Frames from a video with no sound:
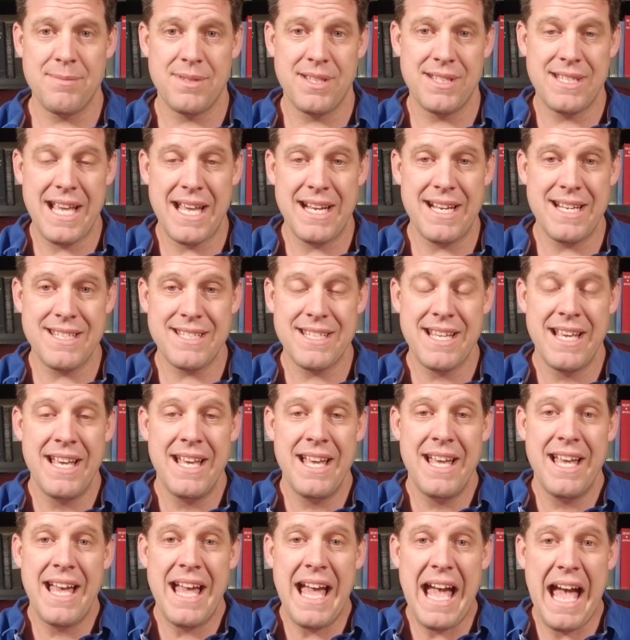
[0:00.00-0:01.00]
the tenants
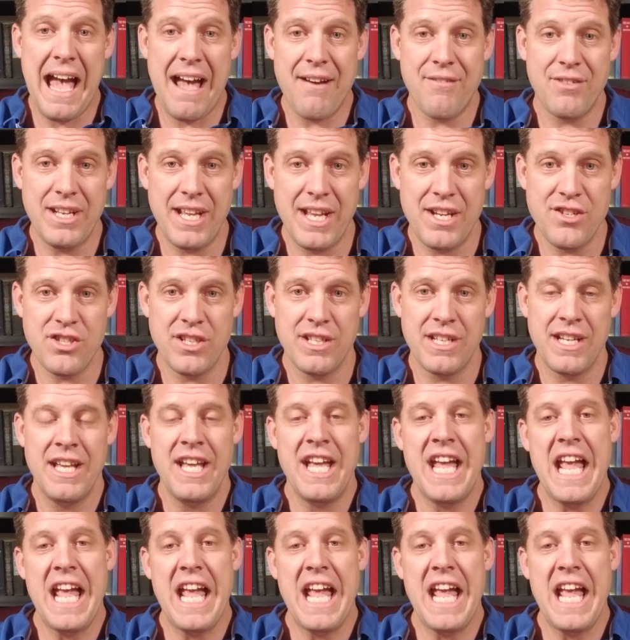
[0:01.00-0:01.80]
have an agent,